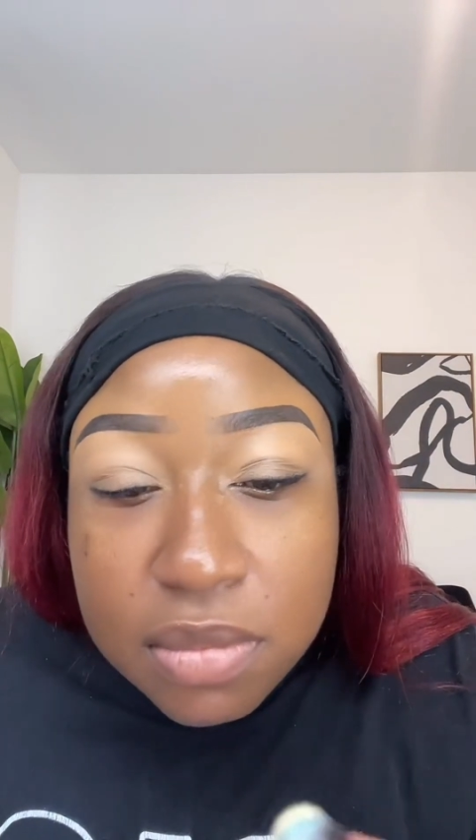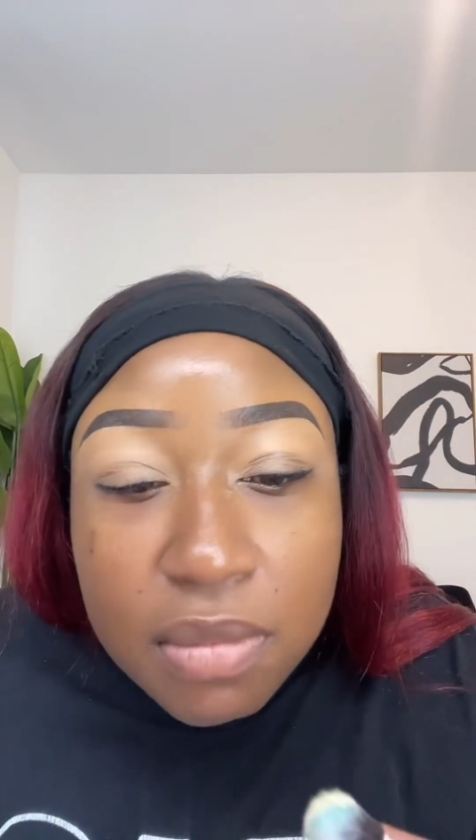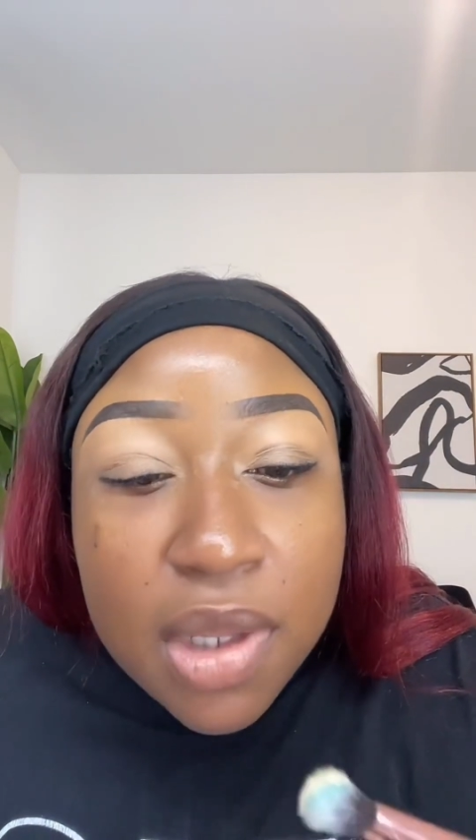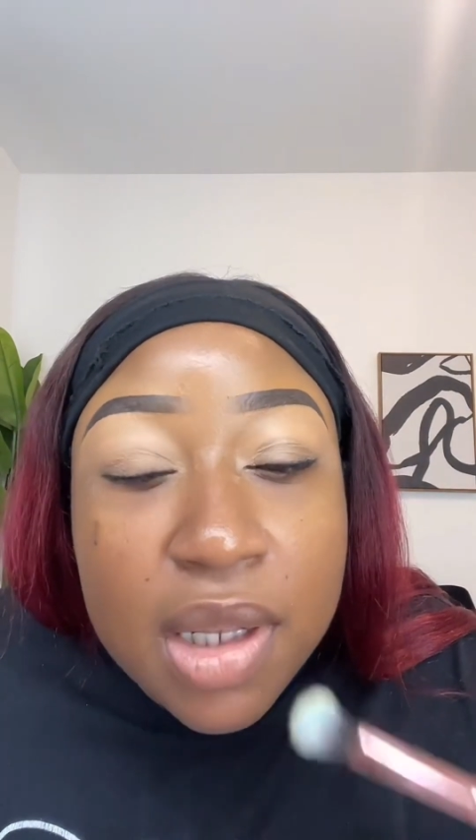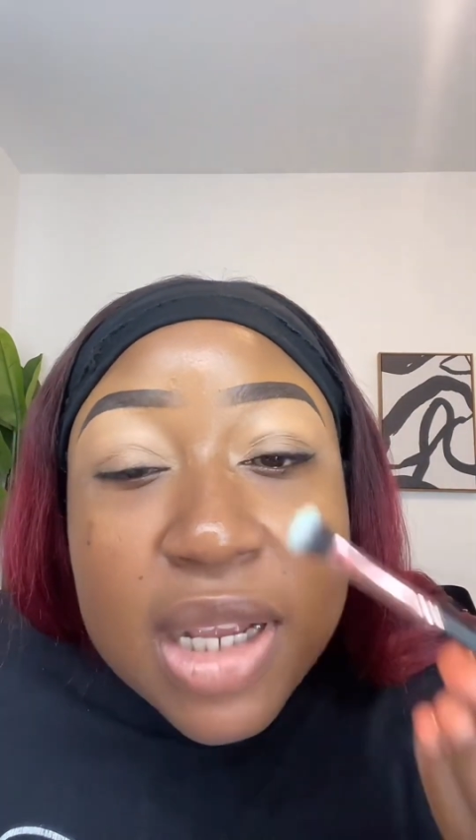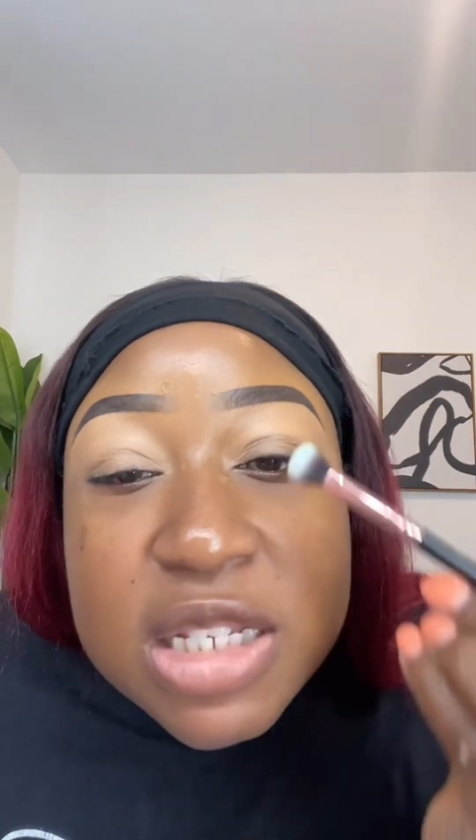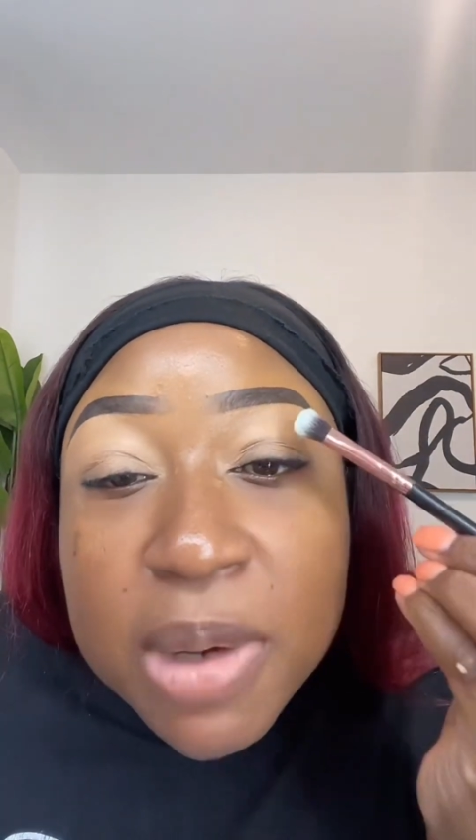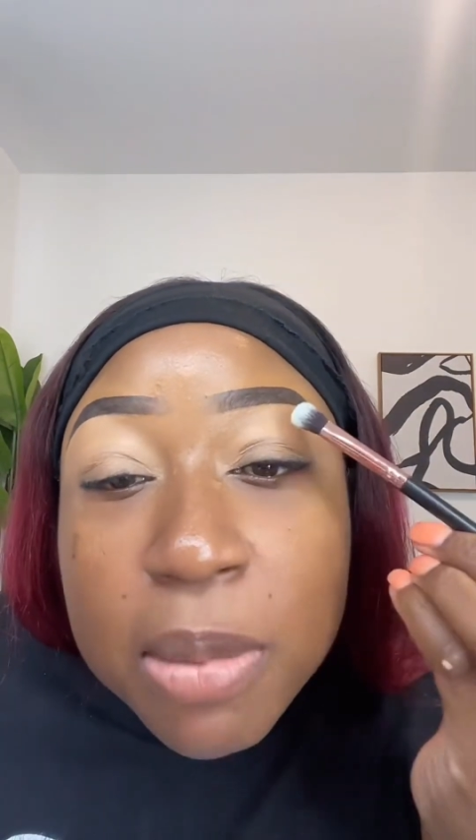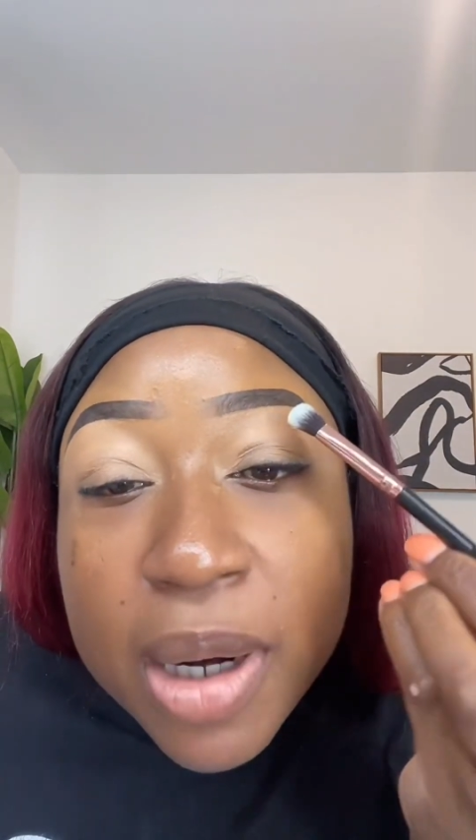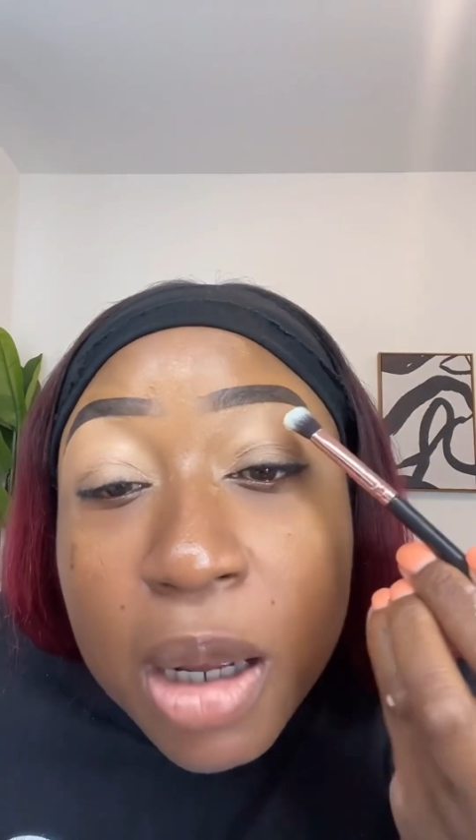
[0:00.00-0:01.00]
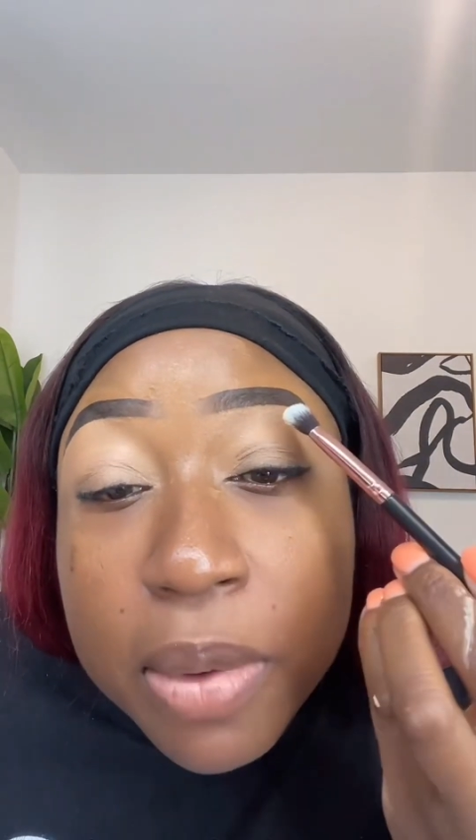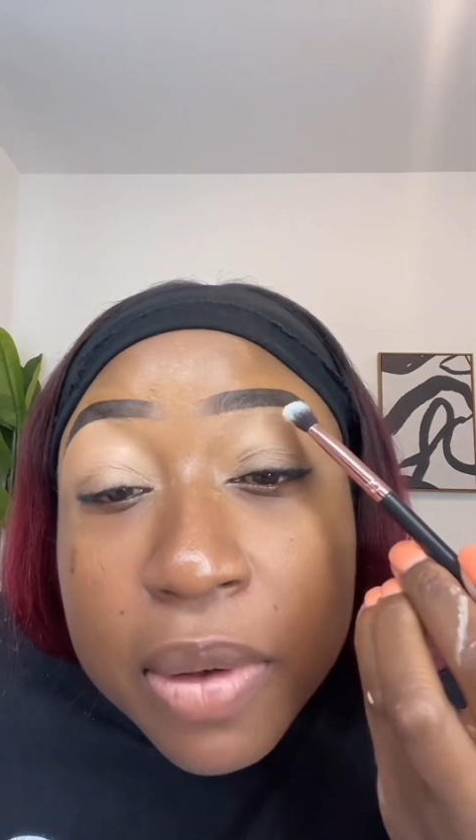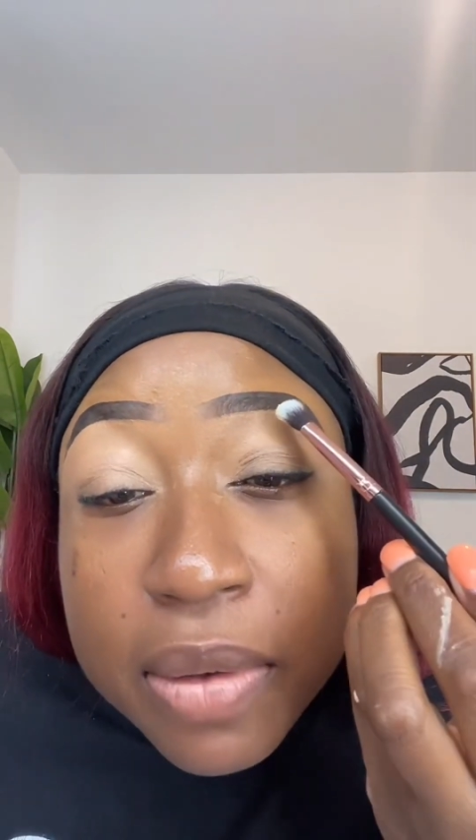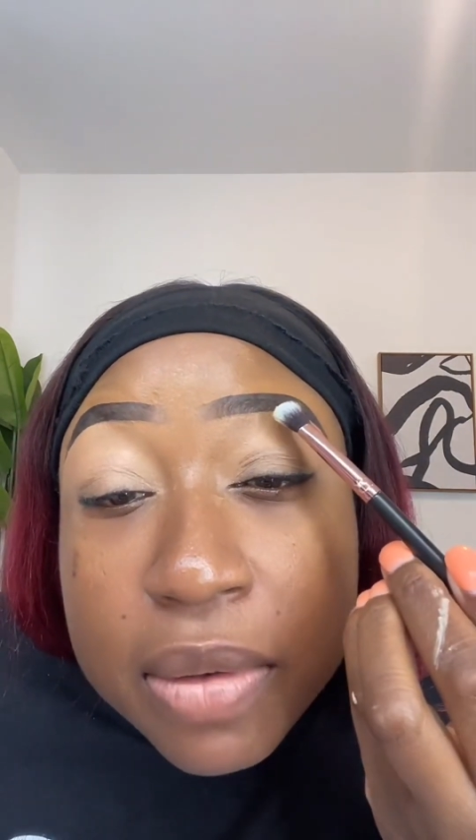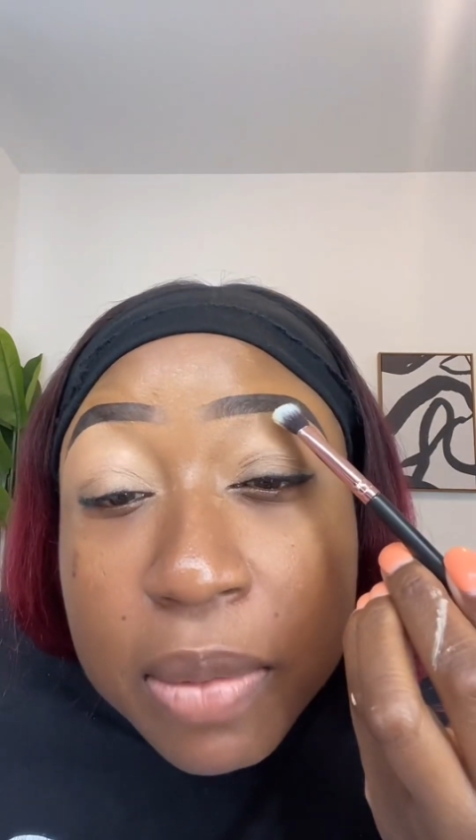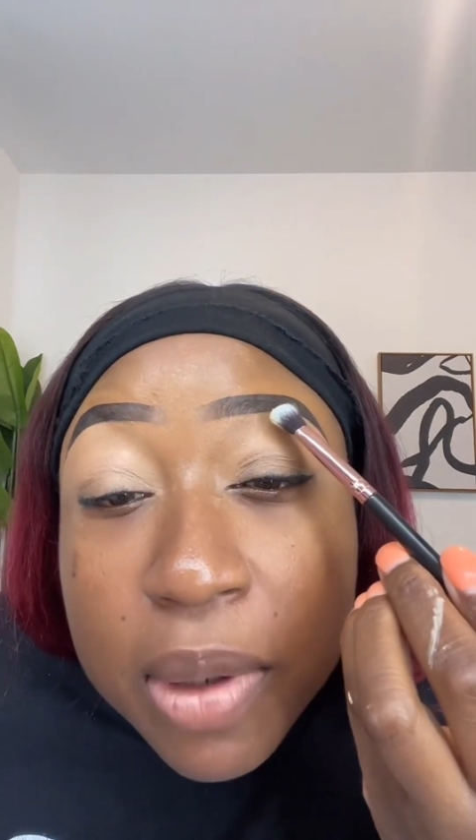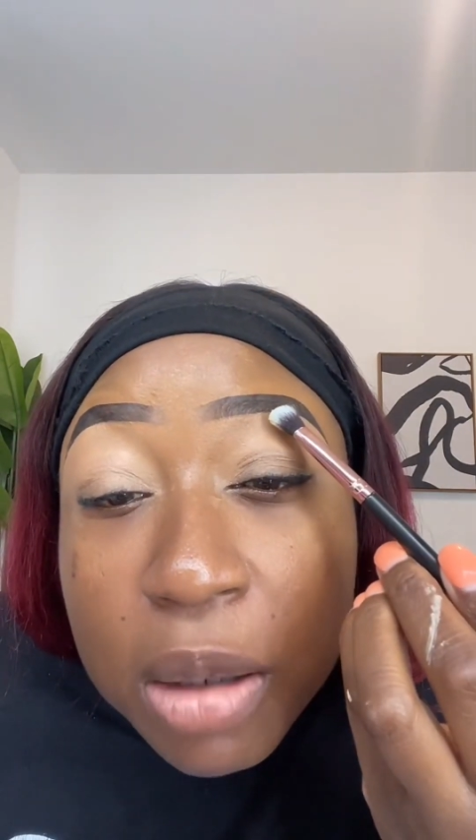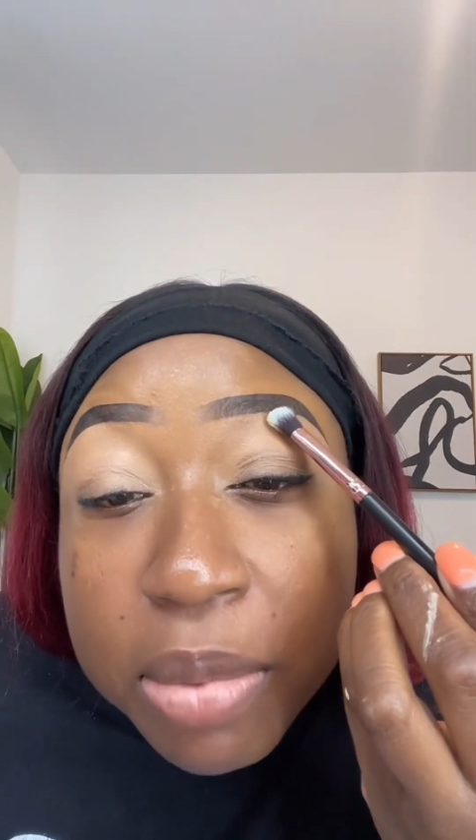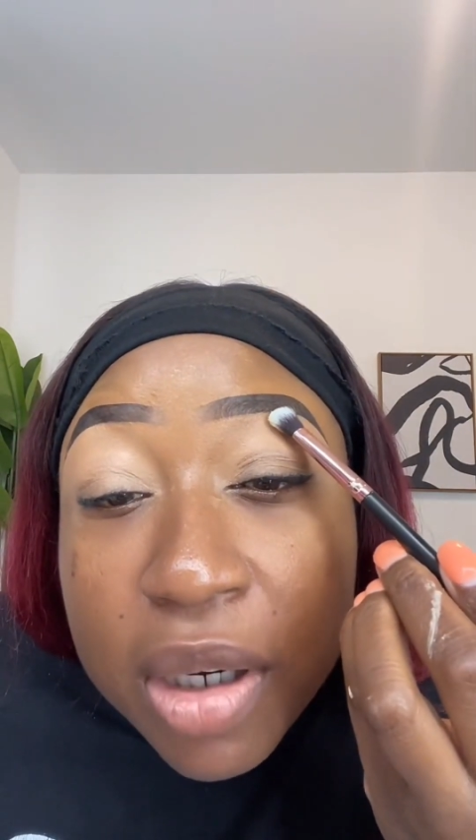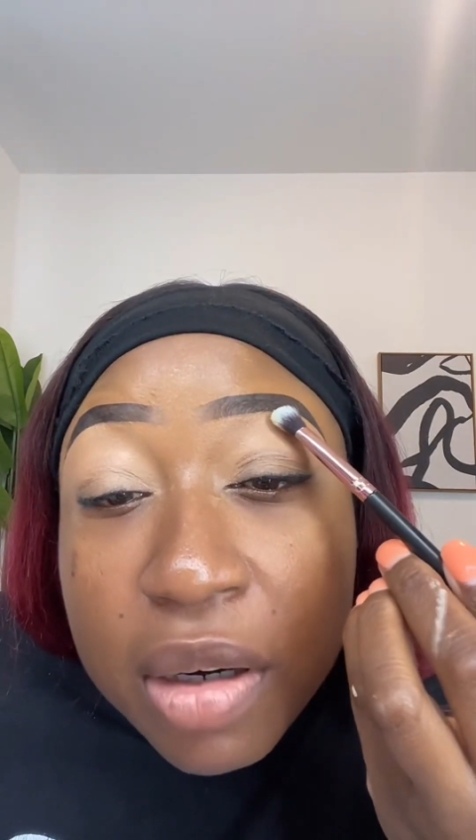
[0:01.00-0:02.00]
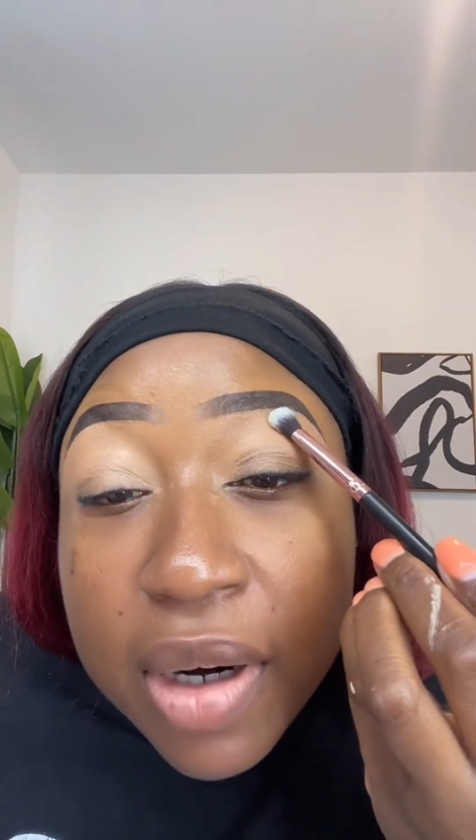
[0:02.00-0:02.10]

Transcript: My brow bone is right underneath my eye,